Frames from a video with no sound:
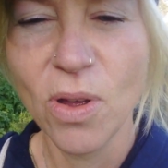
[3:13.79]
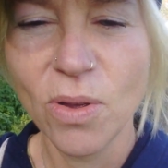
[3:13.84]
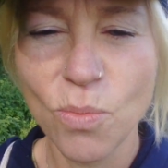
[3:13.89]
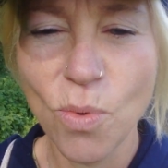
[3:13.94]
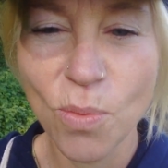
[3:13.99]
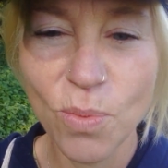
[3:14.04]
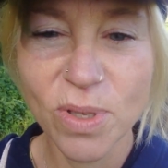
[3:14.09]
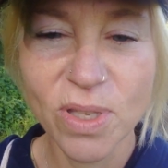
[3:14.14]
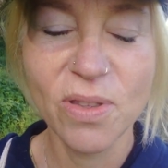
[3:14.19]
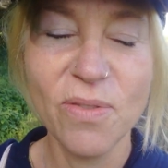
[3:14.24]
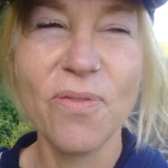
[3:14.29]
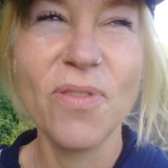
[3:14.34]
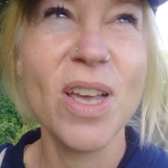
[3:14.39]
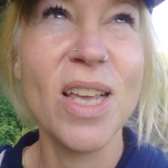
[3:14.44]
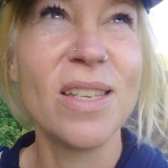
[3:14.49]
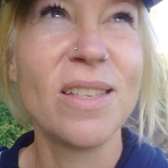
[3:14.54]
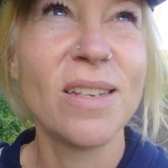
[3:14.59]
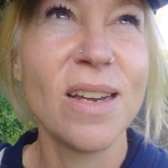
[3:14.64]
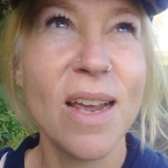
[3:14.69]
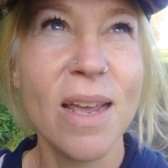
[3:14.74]
What was the
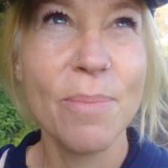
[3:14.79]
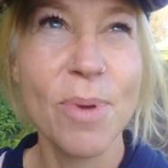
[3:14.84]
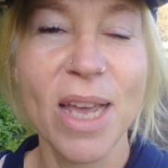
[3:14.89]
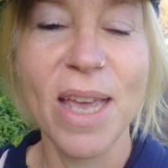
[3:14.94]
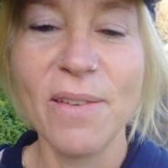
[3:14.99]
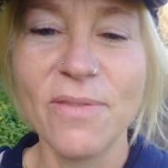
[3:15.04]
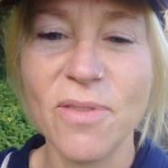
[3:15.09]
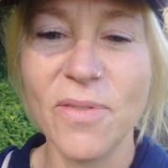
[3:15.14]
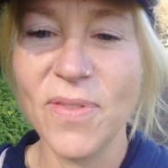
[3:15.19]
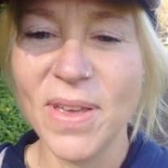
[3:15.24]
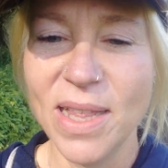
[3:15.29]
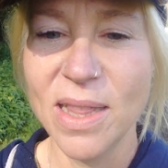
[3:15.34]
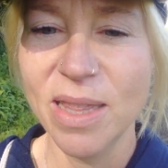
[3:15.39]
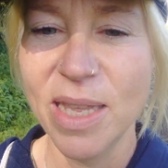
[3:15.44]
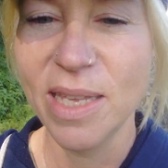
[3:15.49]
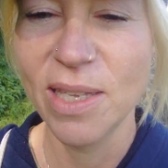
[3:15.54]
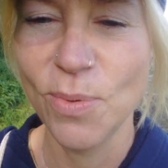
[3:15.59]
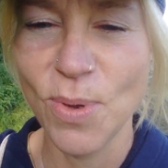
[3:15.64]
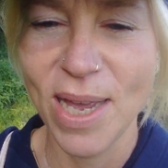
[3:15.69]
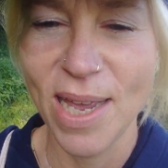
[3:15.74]
first time I ever felt
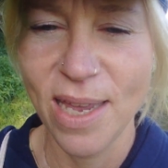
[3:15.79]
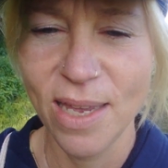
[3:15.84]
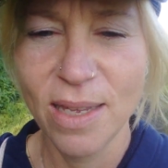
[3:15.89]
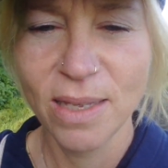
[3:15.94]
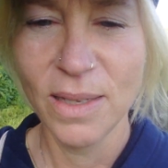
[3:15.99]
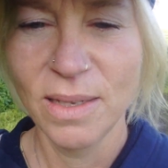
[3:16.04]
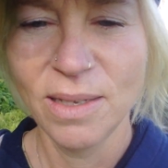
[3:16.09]
this way?